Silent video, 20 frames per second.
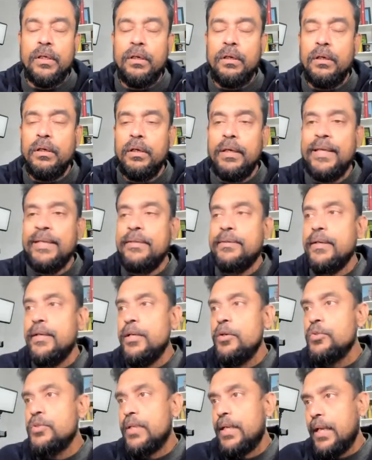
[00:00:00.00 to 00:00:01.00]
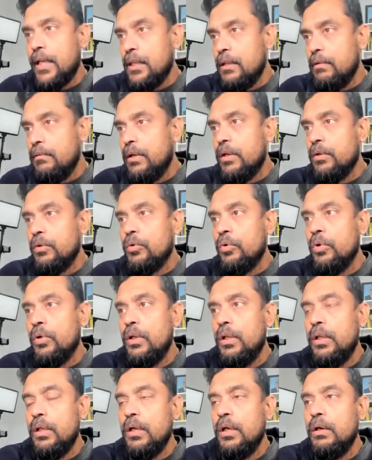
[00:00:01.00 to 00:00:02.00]
introduced another one
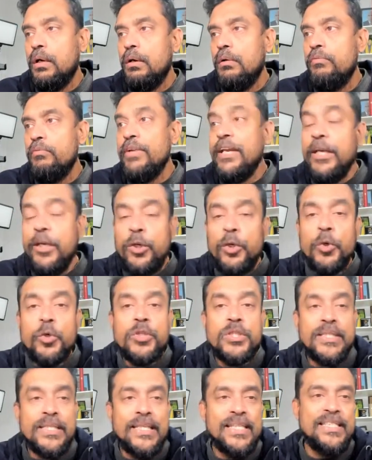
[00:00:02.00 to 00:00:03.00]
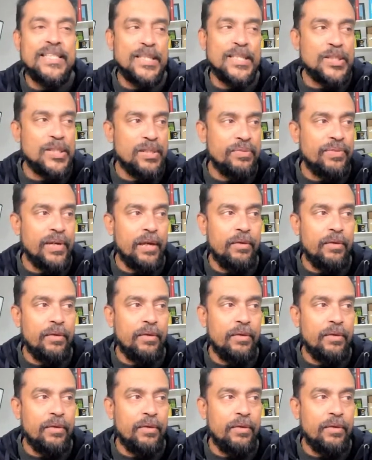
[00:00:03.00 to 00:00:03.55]
called Windows 365,